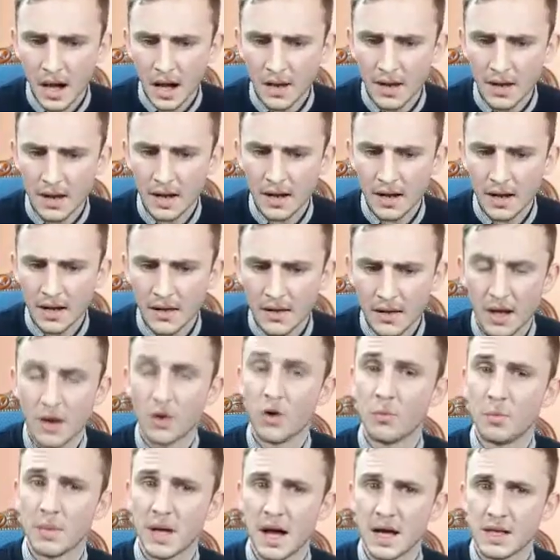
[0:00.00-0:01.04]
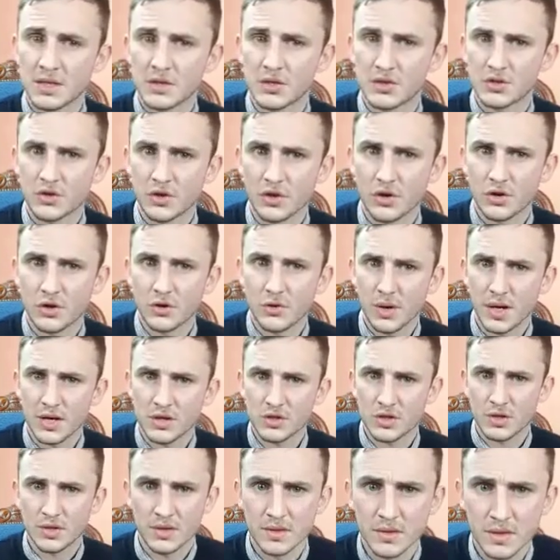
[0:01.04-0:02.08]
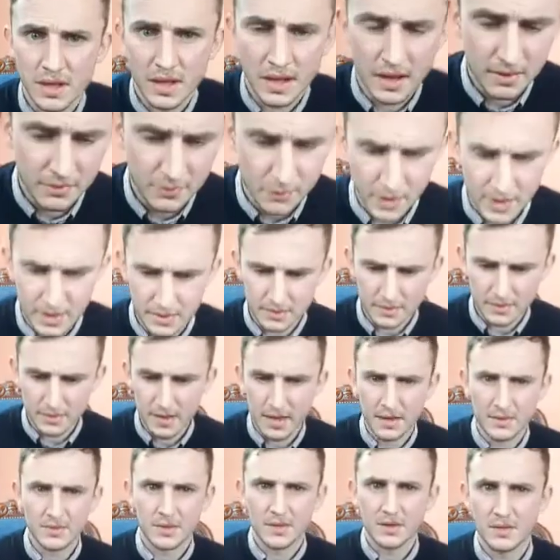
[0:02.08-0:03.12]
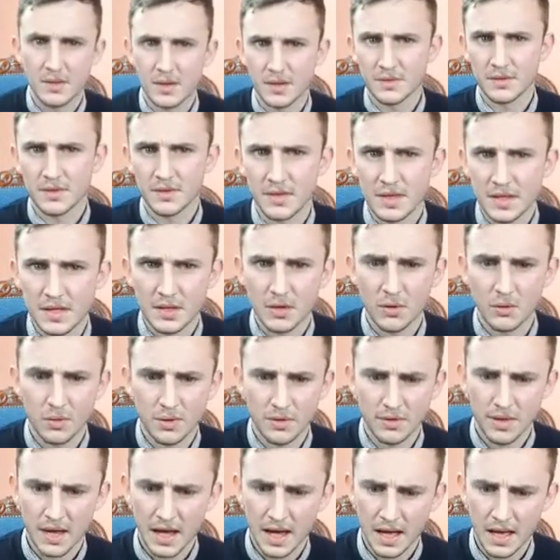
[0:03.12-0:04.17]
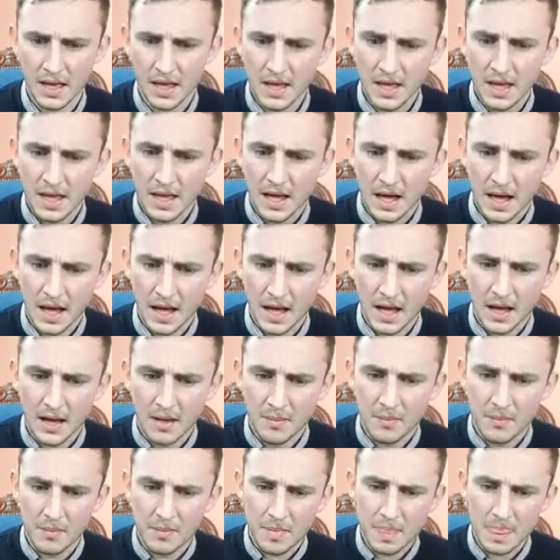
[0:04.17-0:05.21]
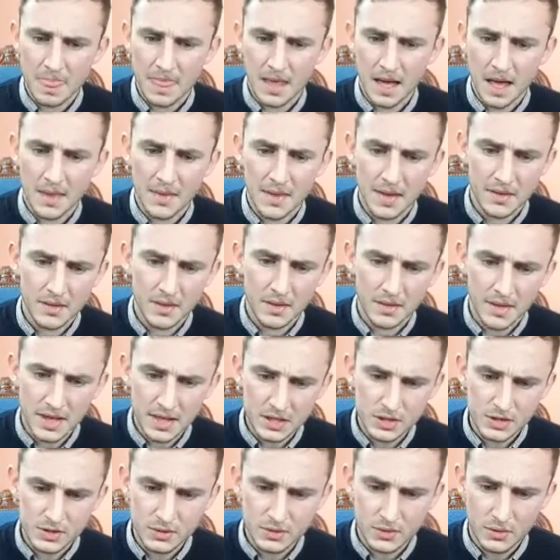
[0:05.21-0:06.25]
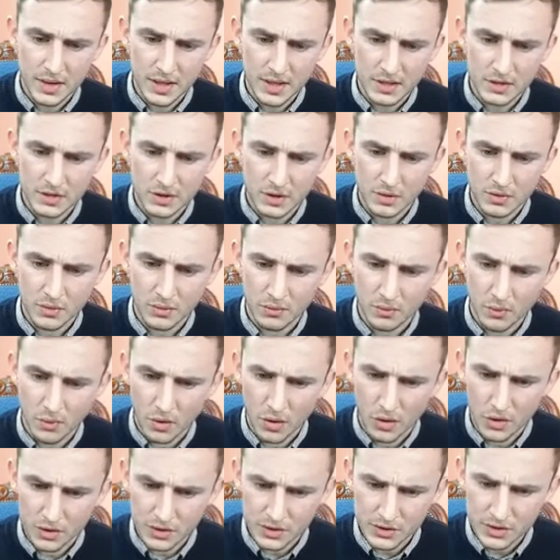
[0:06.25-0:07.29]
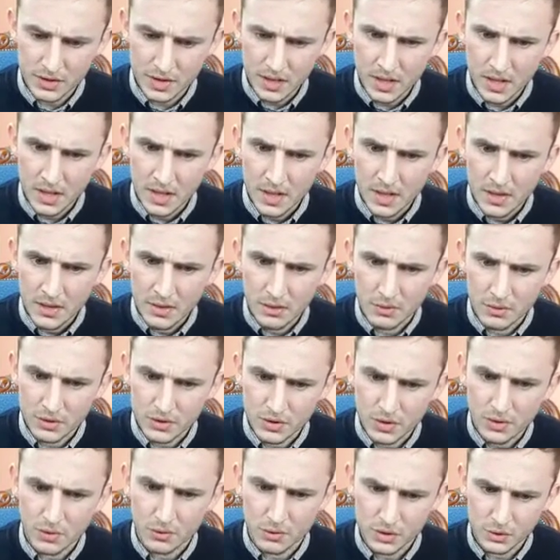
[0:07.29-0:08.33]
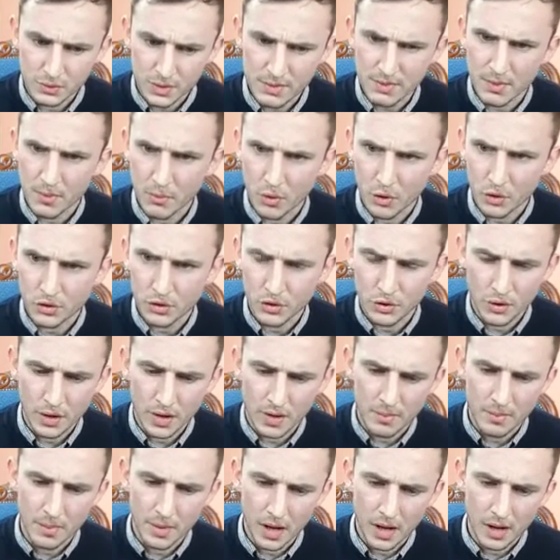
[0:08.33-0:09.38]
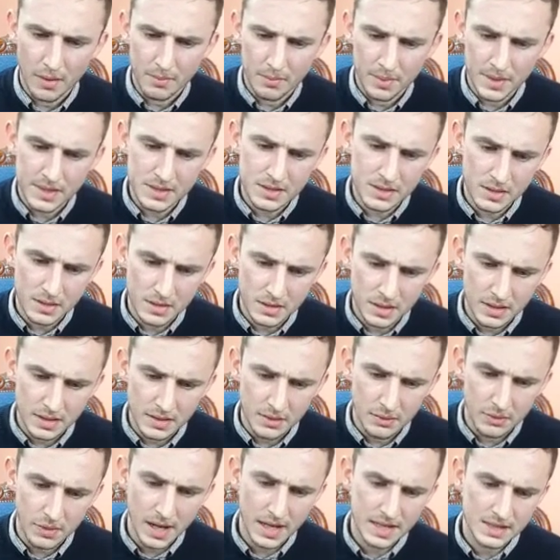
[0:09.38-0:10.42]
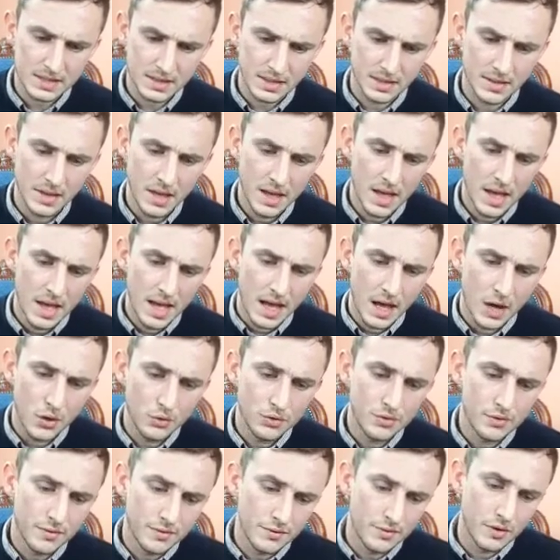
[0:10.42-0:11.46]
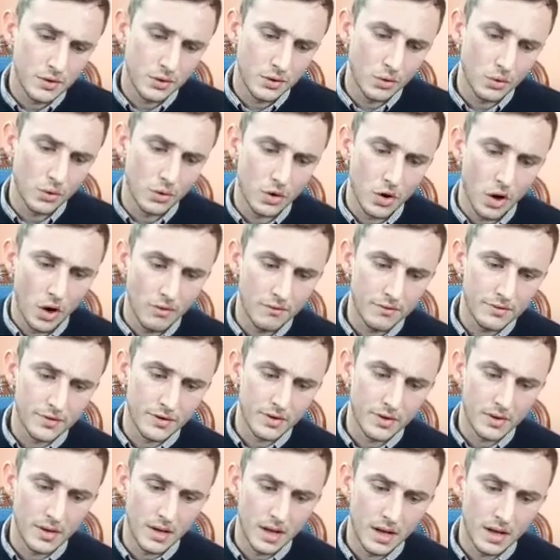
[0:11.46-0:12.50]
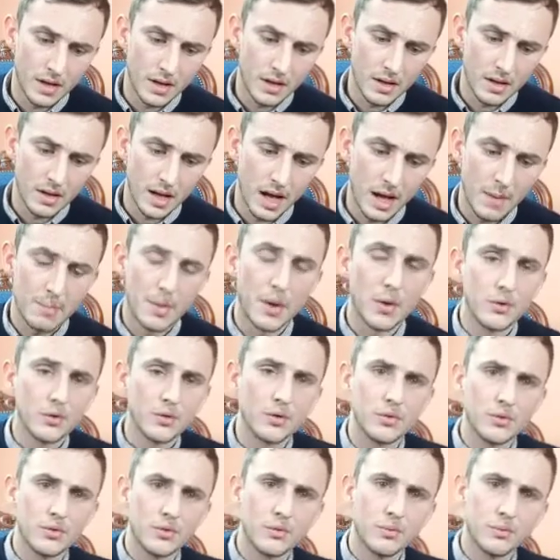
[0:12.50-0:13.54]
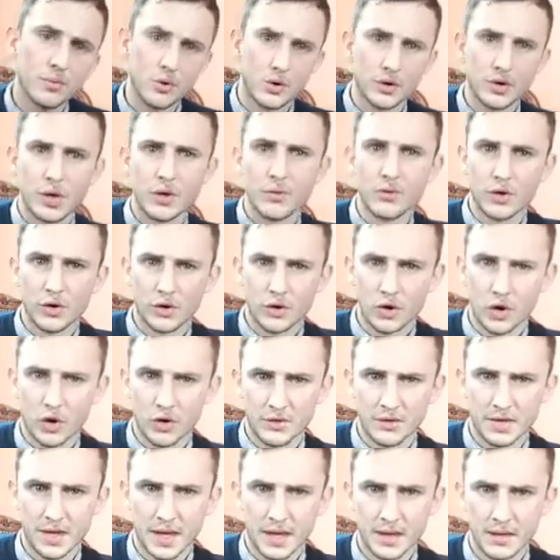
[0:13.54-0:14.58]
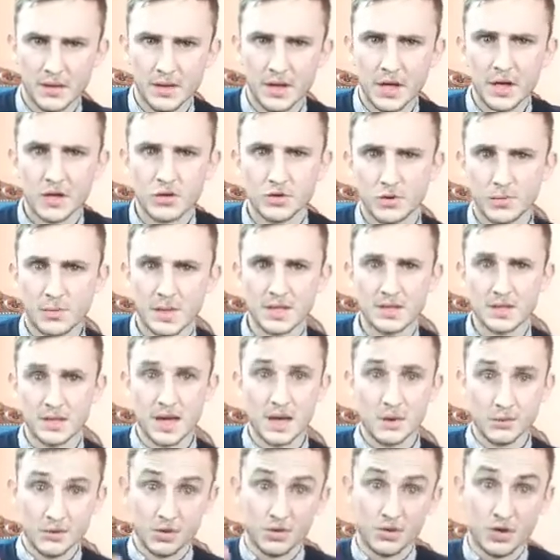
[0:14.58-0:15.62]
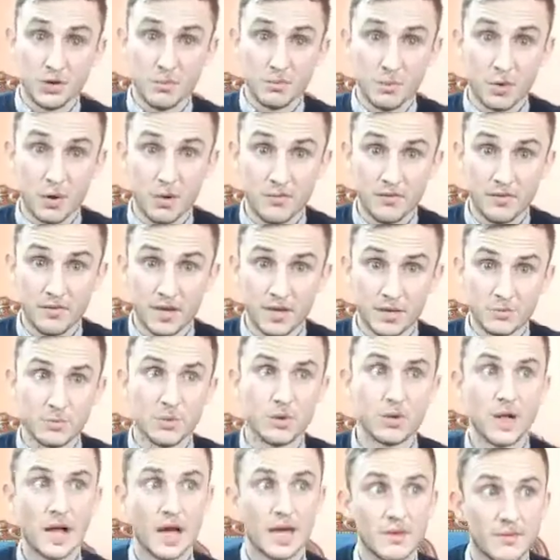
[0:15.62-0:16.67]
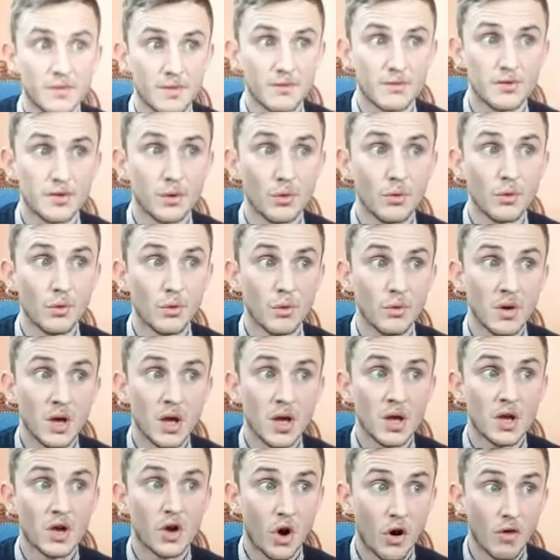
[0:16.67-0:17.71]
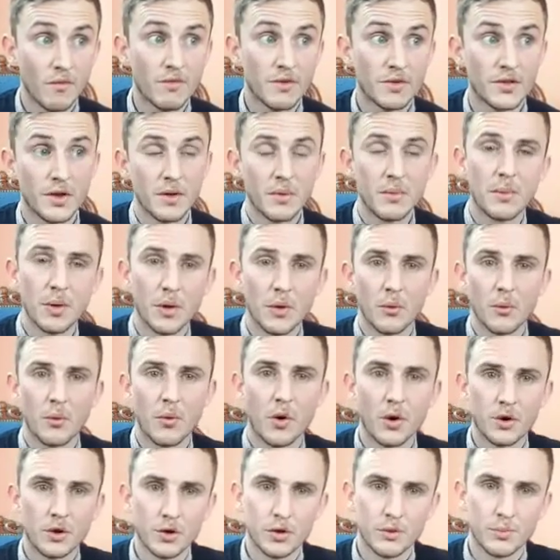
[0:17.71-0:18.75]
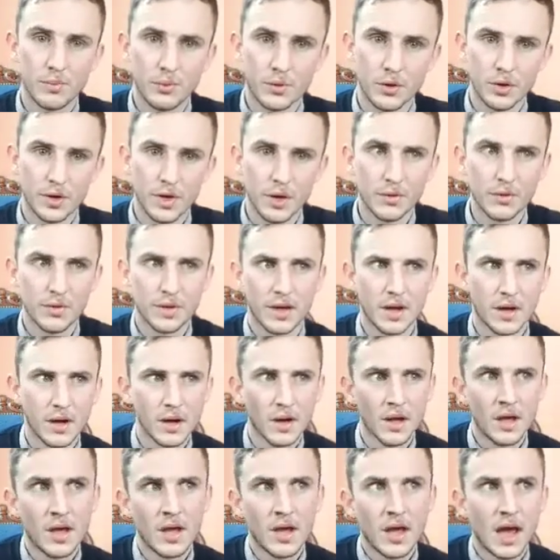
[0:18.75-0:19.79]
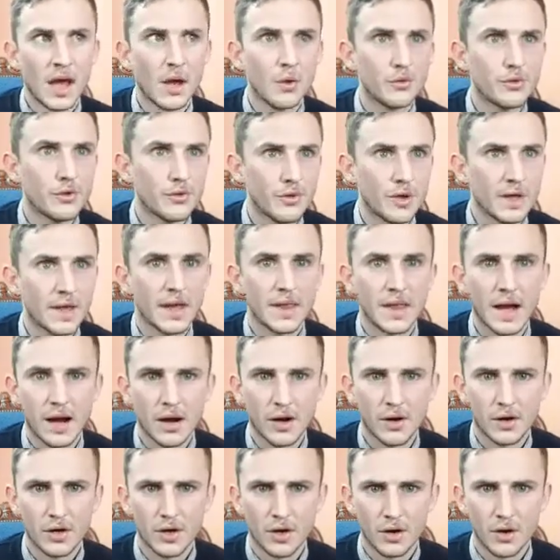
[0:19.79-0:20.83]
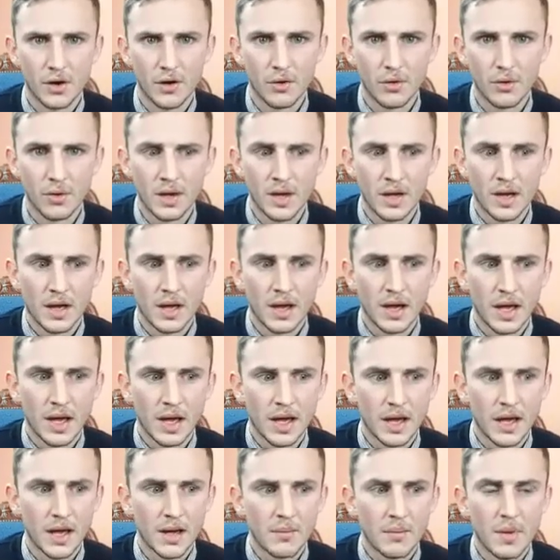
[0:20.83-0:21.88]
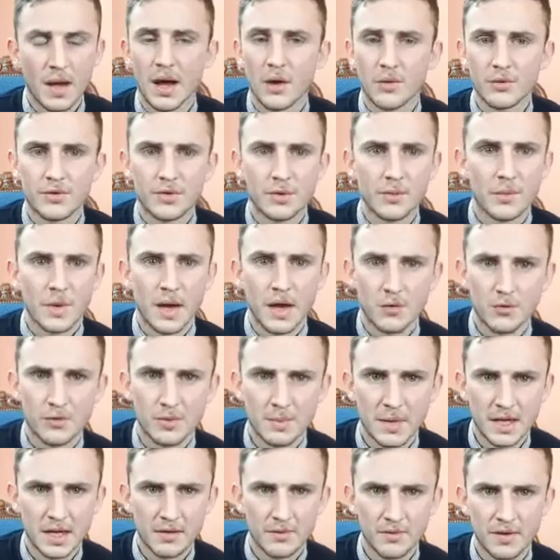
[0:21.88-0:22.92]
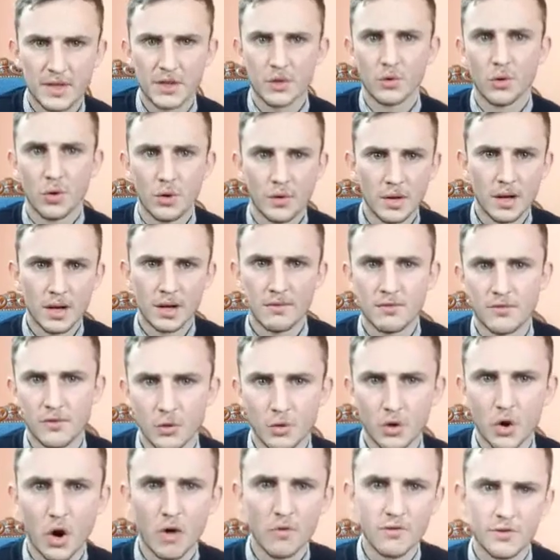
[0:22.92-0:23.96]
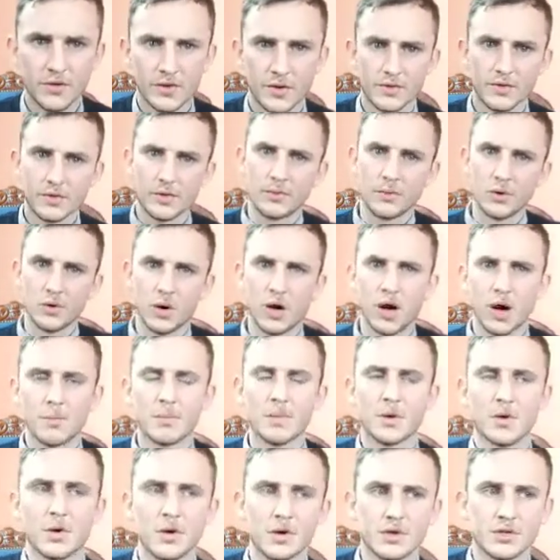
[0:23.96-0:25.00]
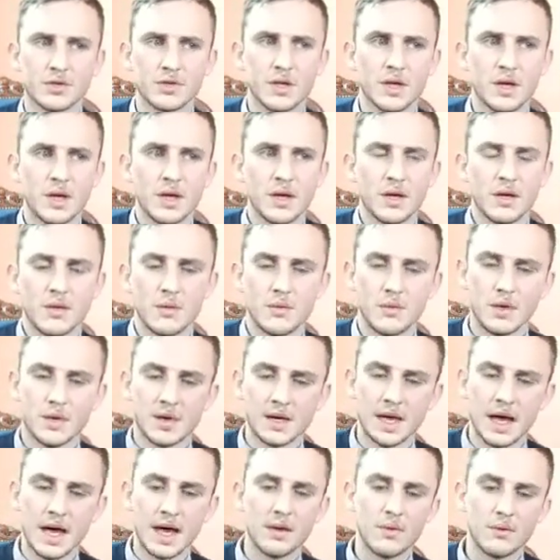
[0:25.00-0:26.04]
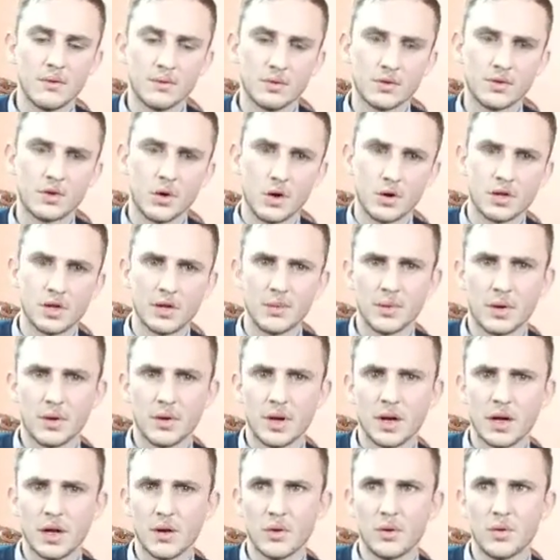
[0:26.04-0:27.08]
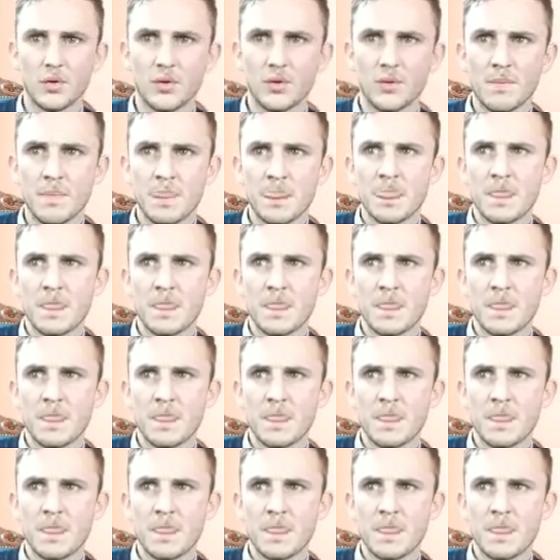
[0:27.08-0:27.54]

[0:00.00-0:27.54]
And I hope that answers your question. I've went into detail with that. And then the next question was, there was a wee bit more to it, but basically they were asking how to feel confident about putting out your content. So basically how to jump on Facebook Live and feel confident about what you're putting out there, how to write an article, how to make a video and feel confident to put it up. Because the guy was talking about how